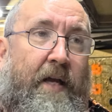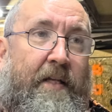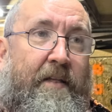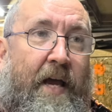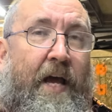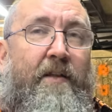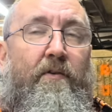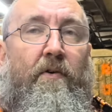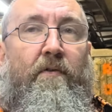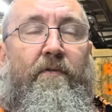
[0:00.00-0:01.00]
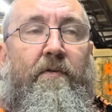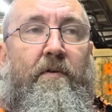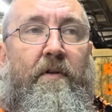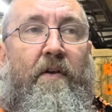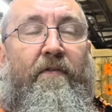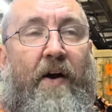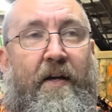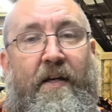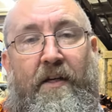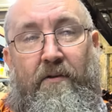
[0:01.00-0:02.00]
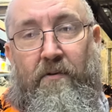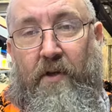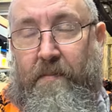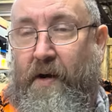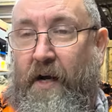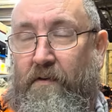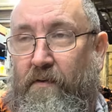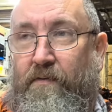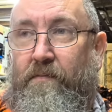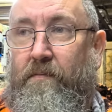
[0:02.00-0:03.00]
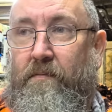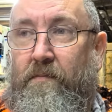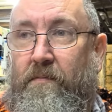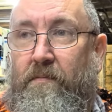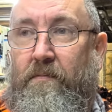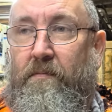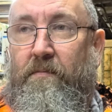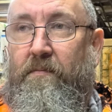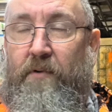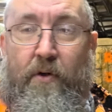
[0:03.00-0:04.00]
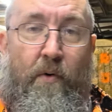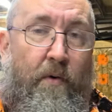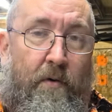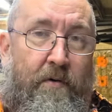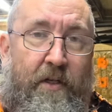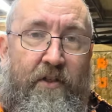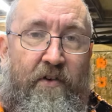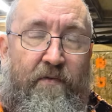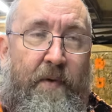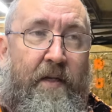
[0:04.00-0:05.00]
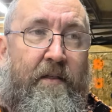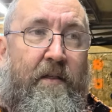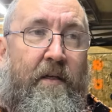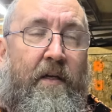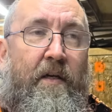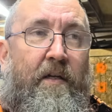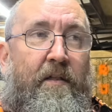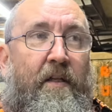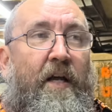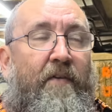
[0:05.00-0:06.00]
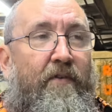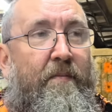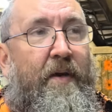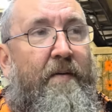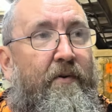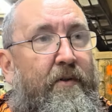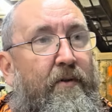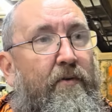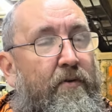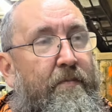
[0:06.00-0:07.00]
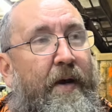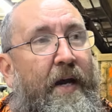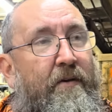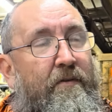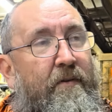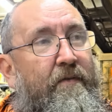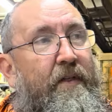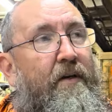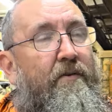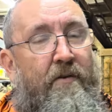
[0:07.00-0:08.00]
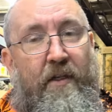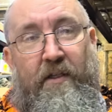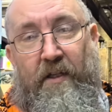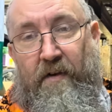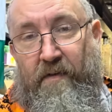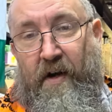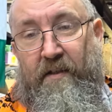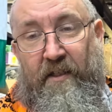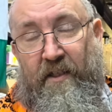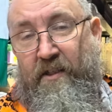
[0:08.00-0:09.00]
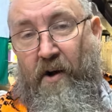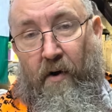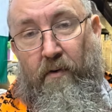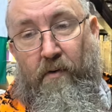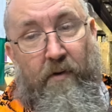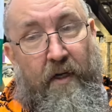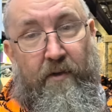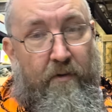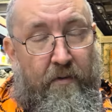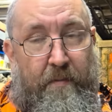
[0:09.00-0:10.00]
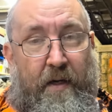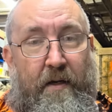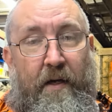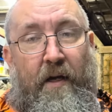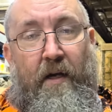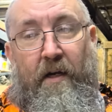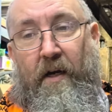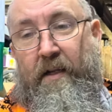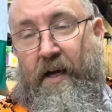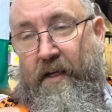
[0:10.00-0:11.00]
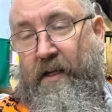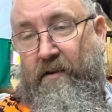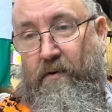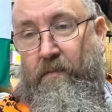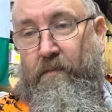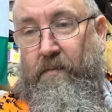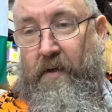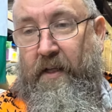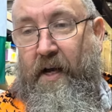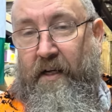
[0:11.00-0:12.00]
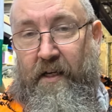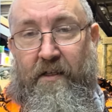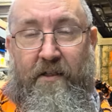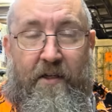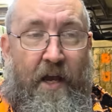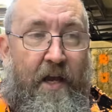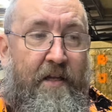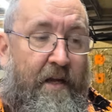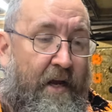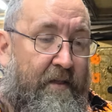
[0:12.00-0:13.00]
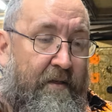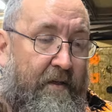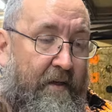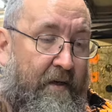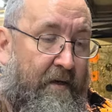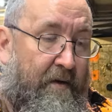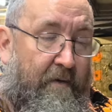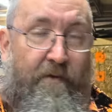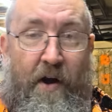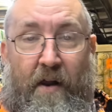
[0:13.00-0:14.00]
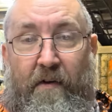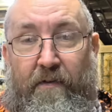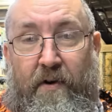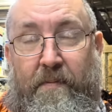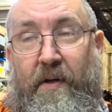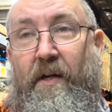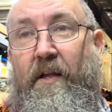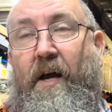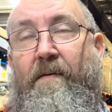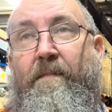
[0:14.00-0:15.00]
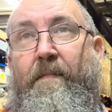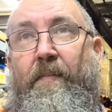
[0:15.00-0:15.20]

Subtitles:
at the end of, if I get to some kind of goal or achievement, then I will be able to look back on the videos and say, well, this is how long it took me. And I can say that, well, for a beginner,